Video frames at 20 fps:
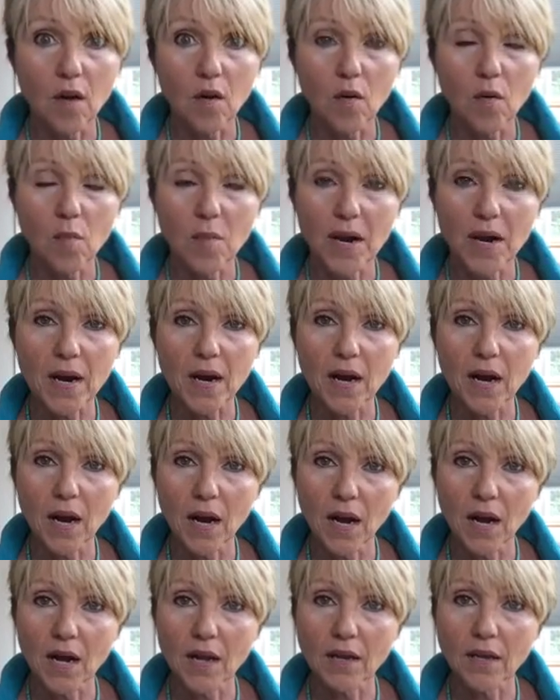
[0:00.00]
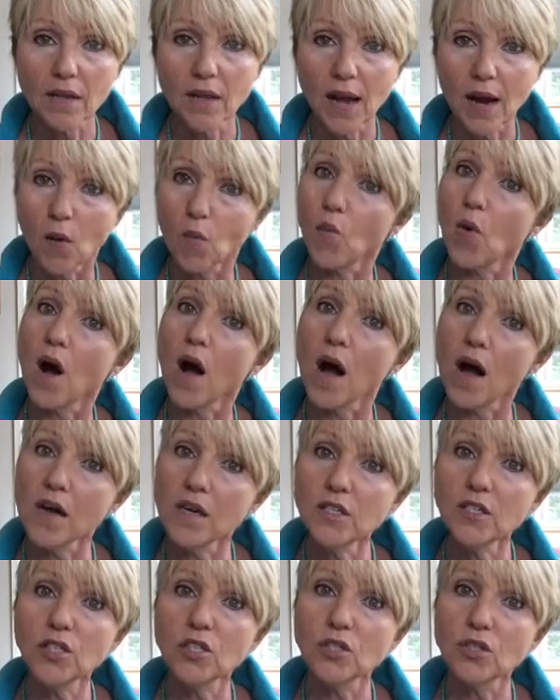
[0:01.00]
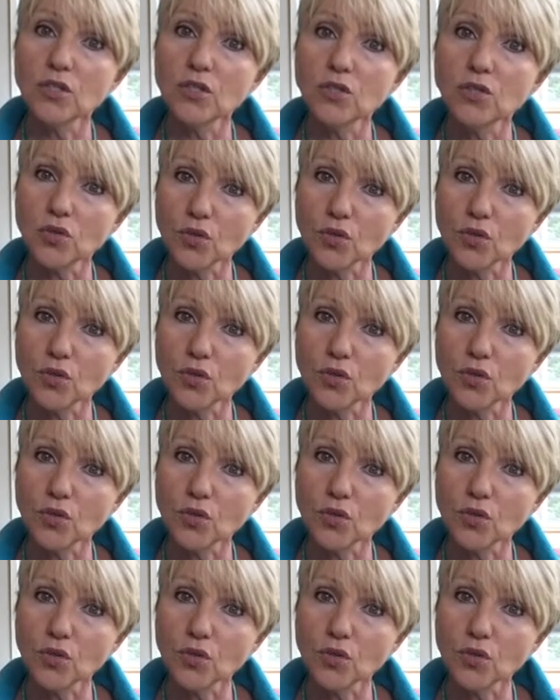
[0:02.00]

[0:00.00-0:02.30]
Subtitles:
oh my God, that was